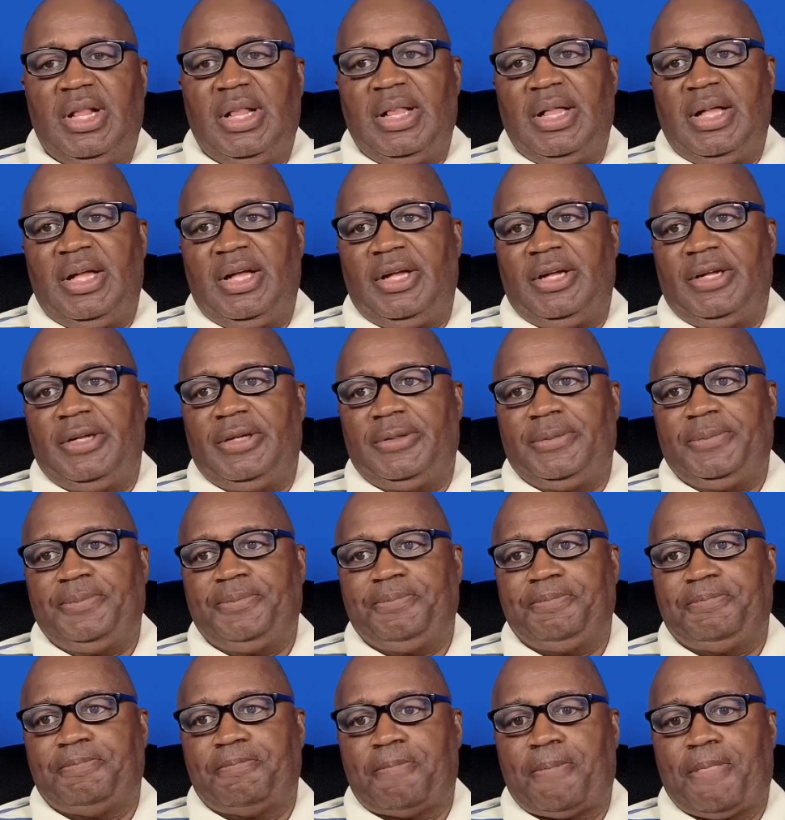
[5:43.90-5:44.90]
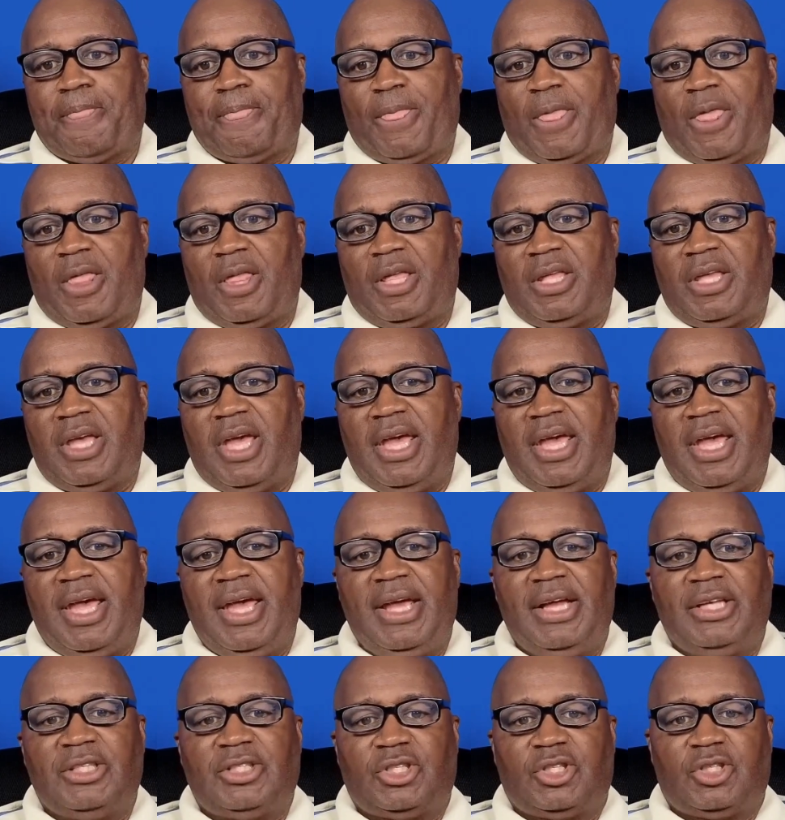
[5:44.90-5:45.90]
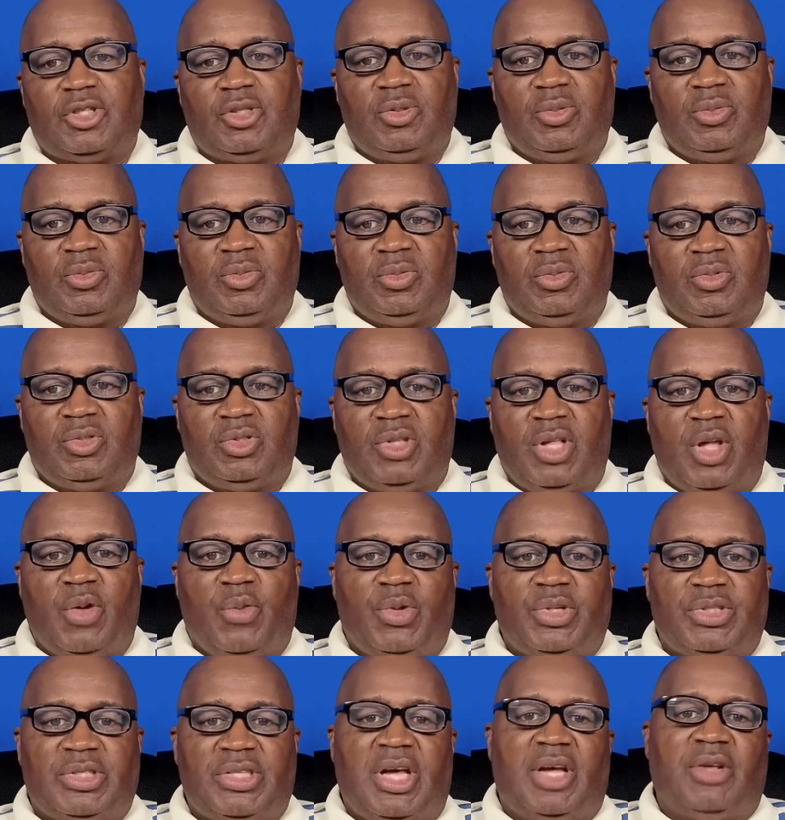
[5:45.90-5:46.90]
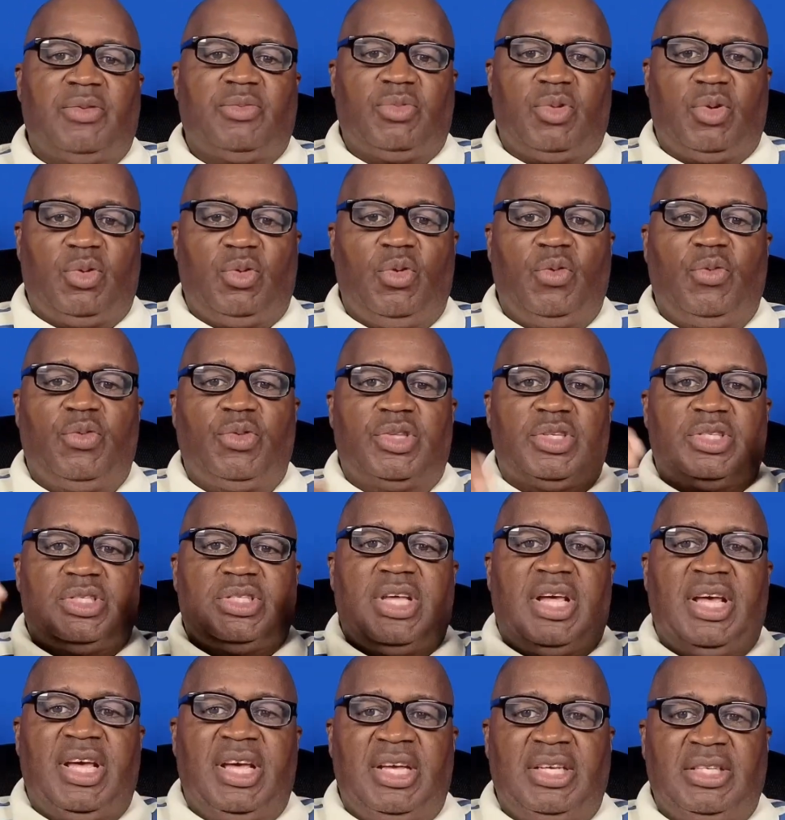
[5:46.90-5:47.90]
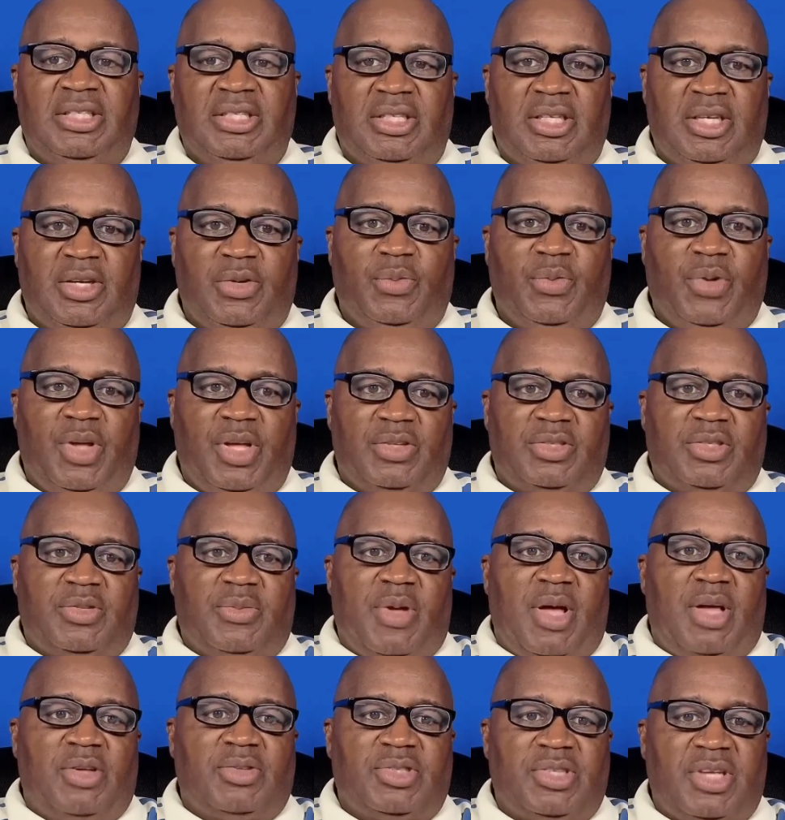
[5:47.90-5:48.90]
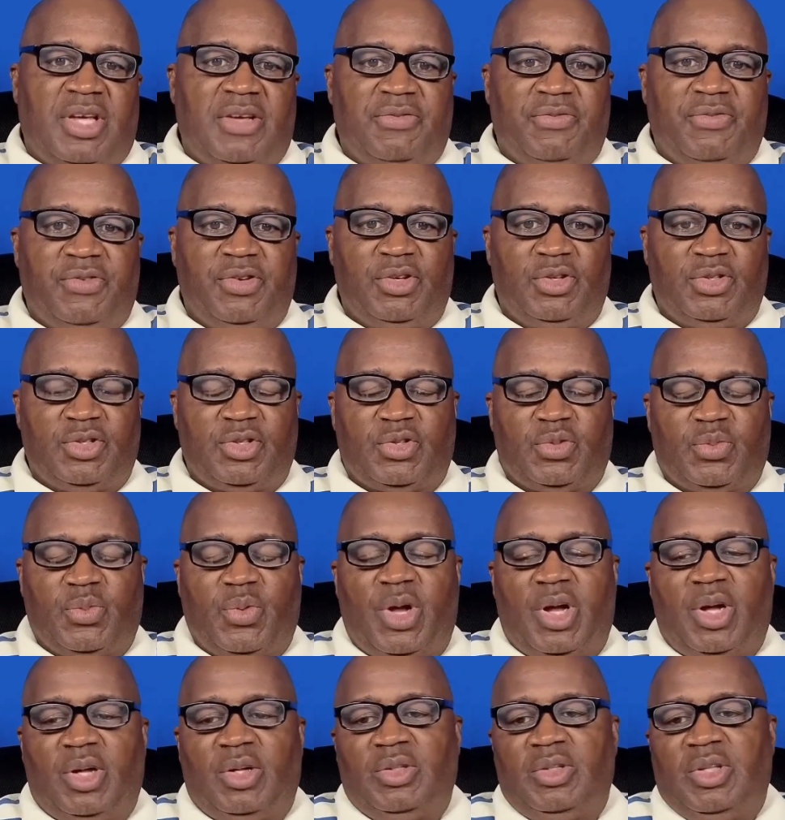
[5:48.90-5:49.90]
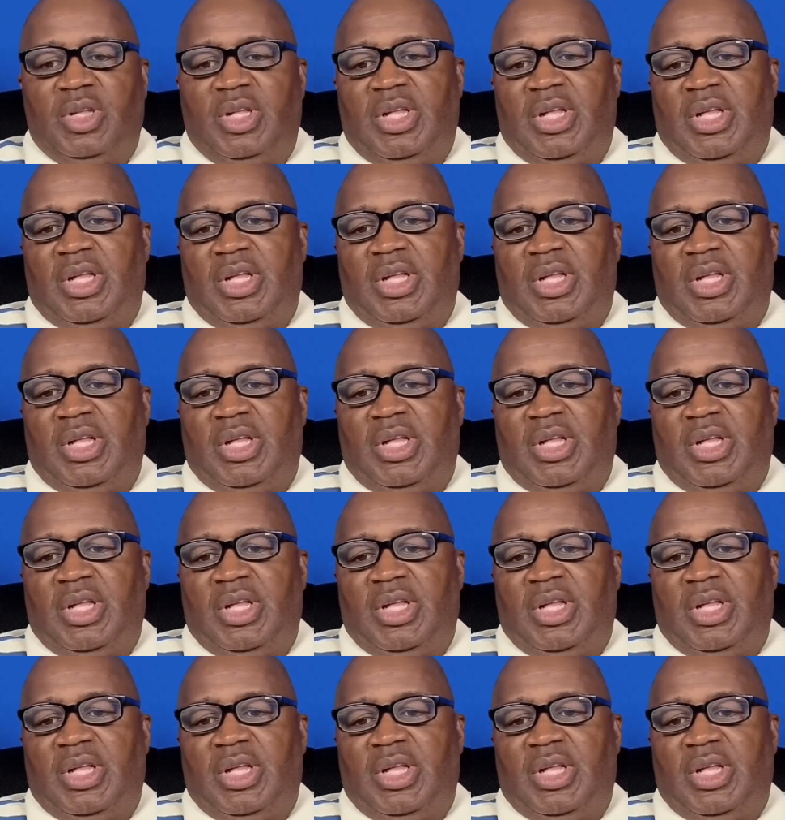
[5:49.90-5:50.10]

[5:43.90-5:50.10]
K8, so that way it's not over the stage, and then we have some outside fills as well.